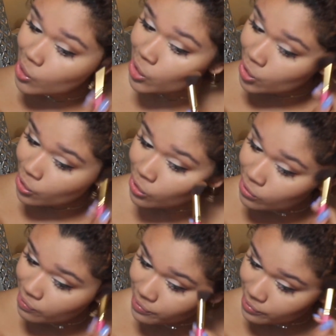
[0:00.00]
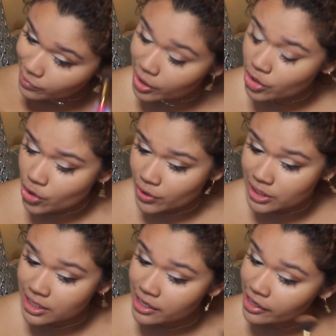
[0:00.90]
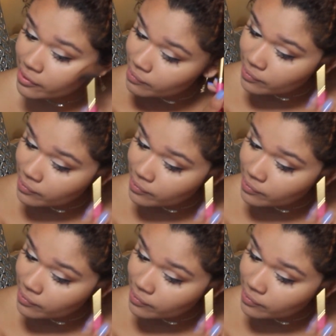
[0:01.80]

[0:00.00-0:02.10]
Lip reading: a girl in New York City